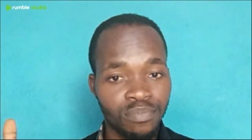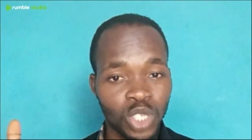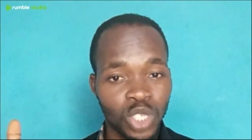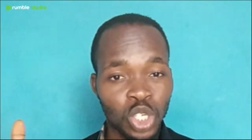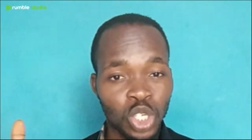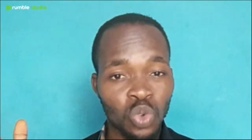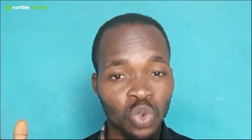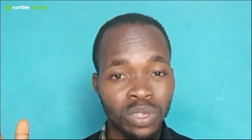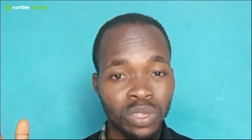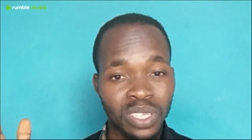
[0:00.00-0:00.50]

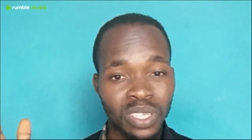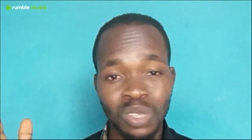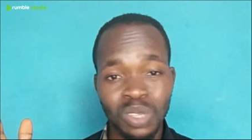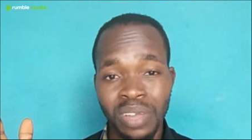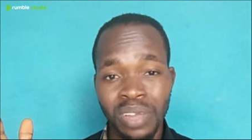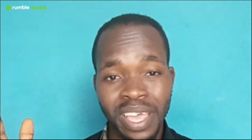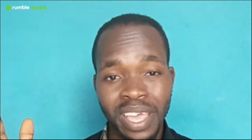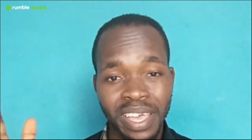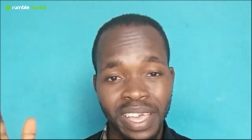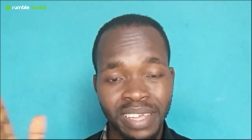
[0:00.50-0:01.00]
Just once is
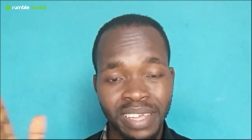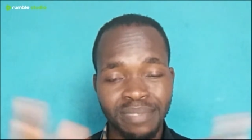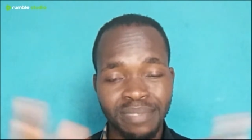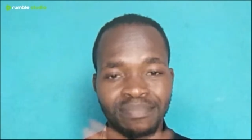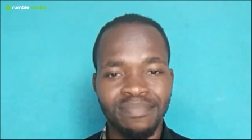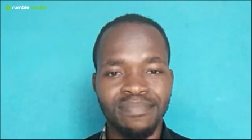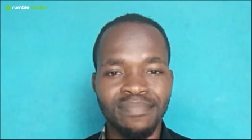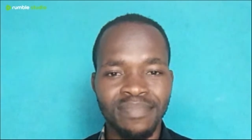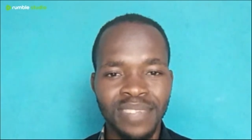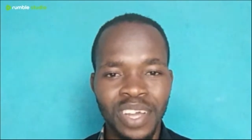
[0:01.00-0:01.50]
okay.
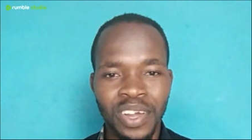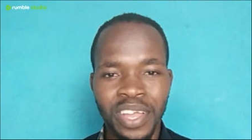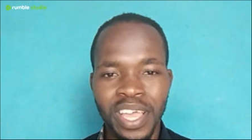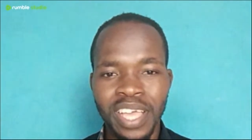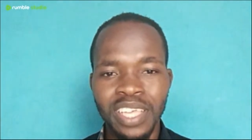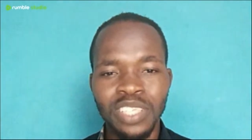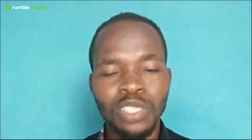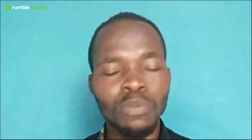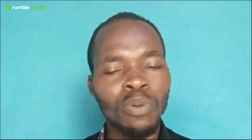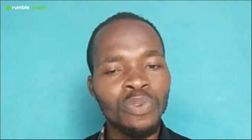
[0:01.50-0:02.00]

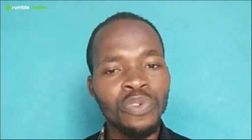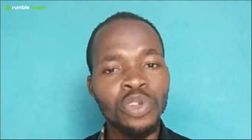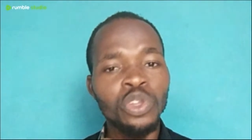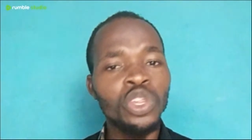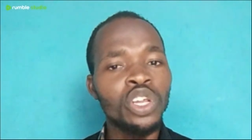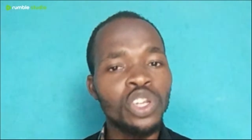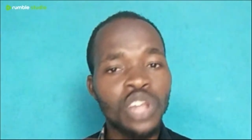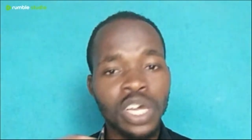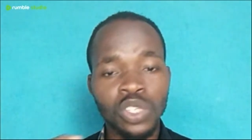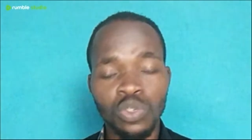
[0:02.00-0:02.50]
Okay, some of you
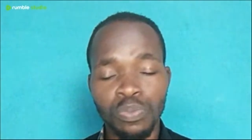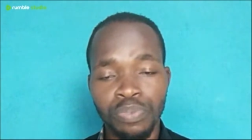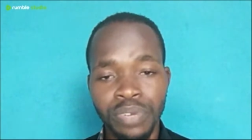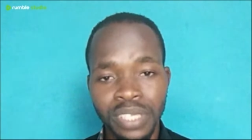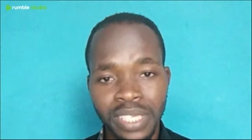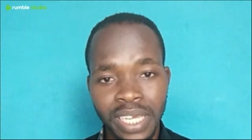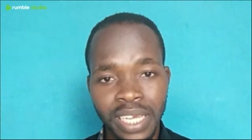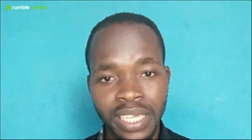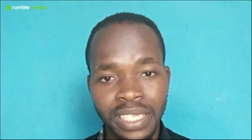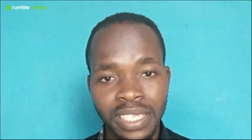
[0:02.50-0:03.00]
don't know how to
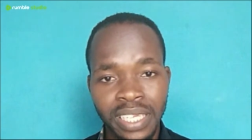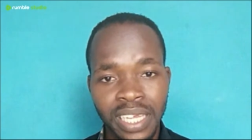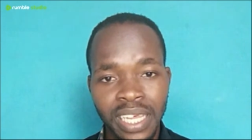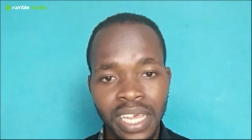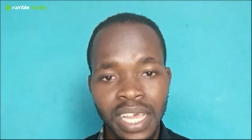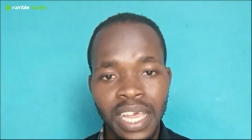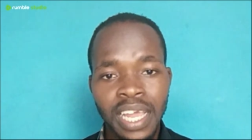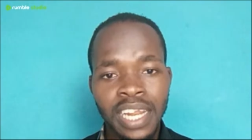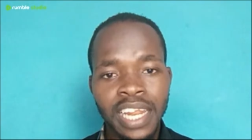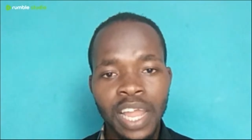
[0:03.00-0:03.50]
breathe in.
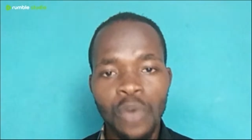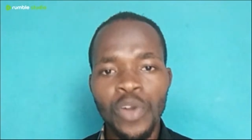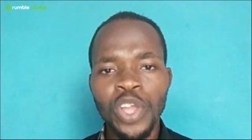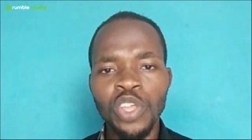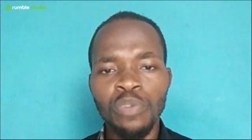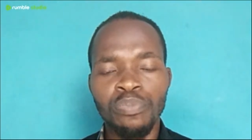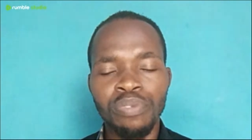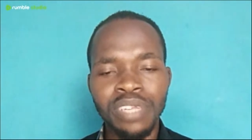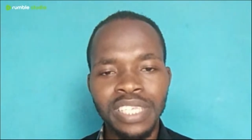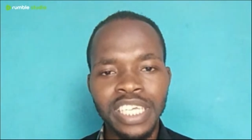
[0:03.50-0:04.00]
Like when
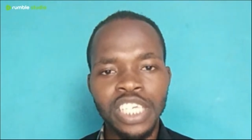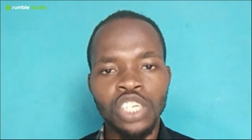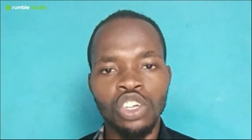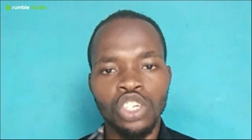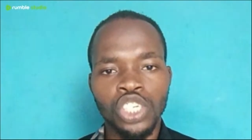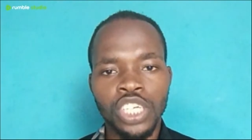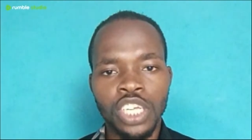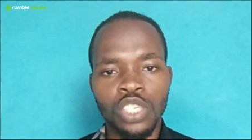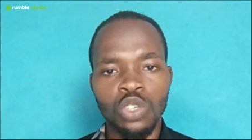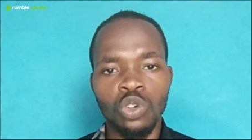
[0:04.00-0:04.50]
you breathe in,
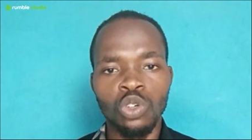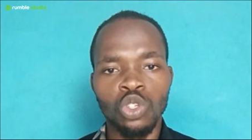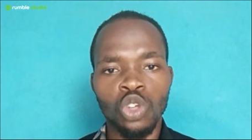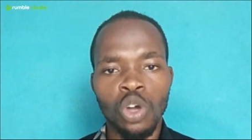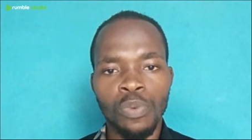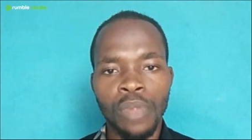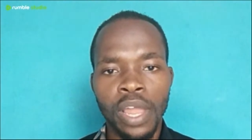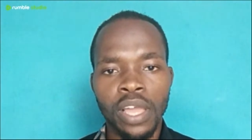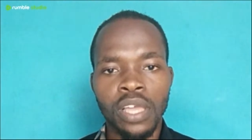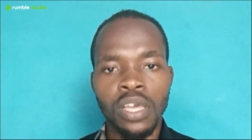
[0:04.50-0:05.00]
your chest goes
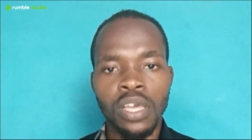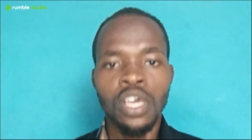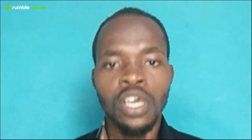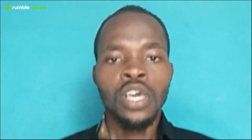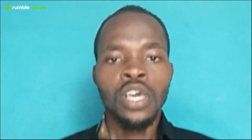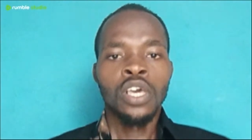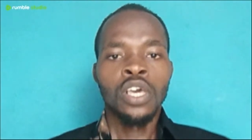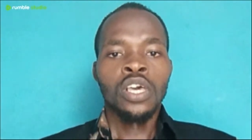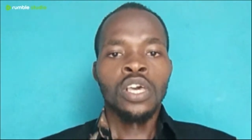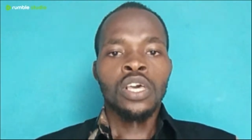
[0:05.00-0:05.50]
up. Like
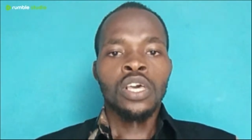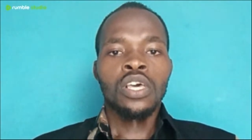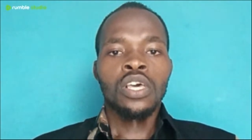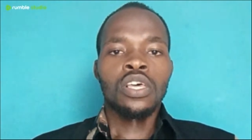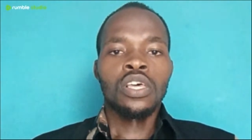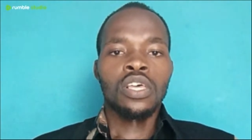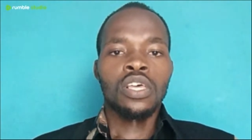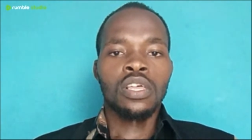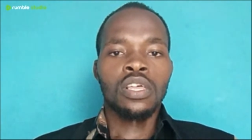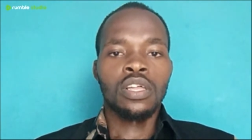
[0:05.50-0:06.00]

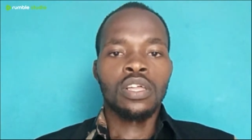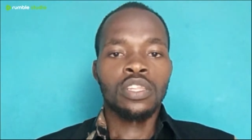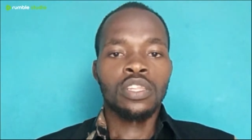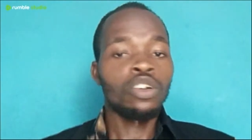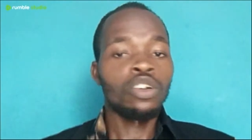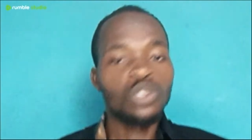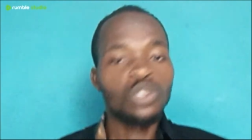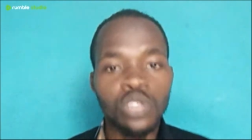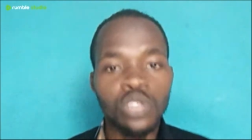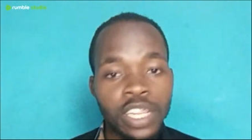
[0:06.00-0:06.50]

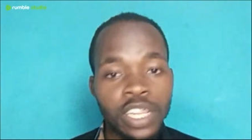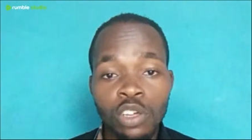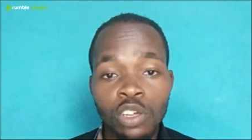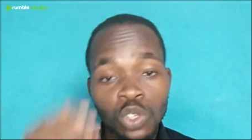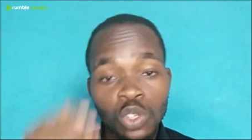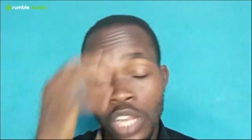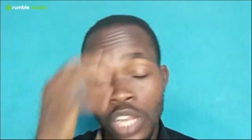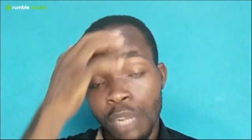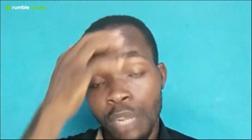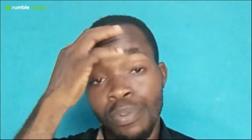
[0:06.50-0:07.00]
don't do that. Don't
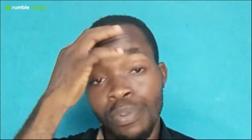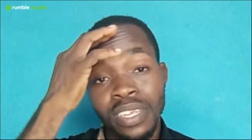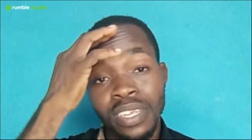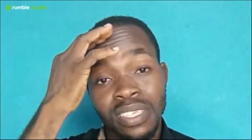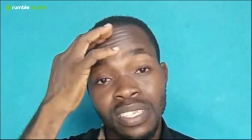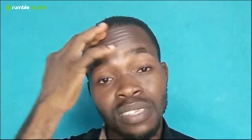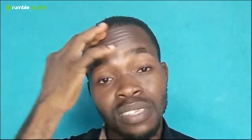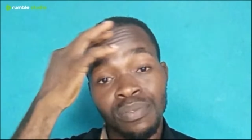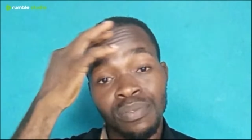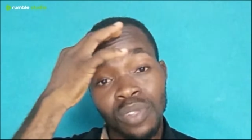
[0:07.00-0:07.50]
do that,
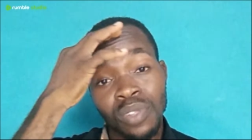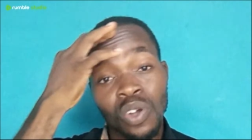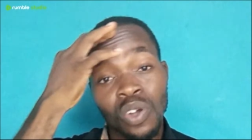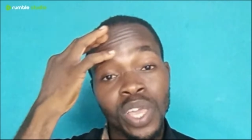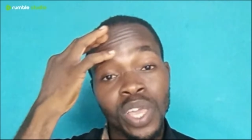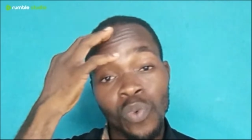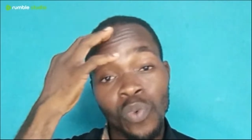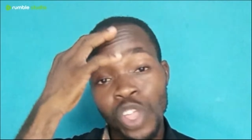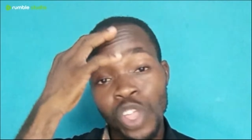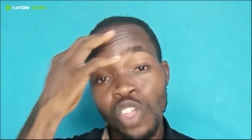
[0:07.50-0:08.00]
please.
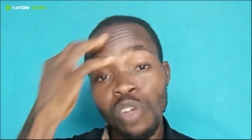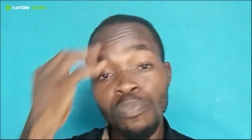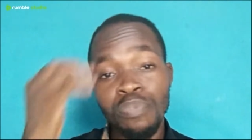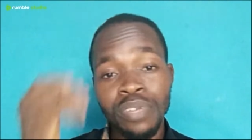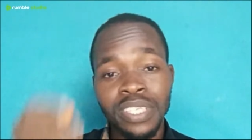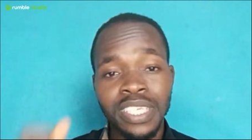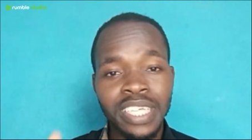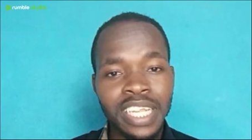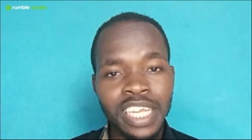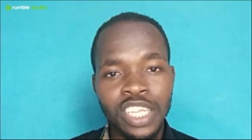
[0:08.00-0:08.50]
Okay, when you're
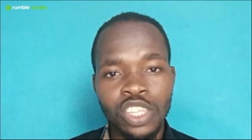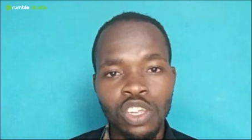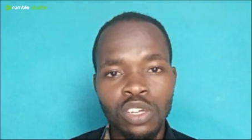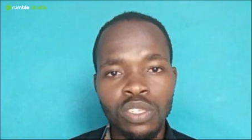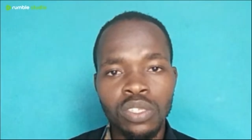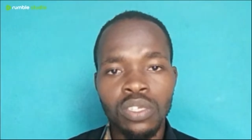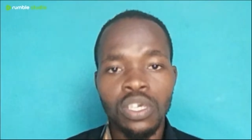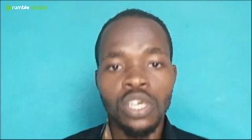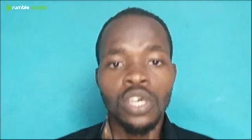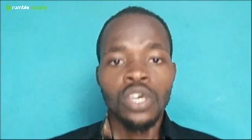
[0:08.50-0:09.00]
breathing in, don't.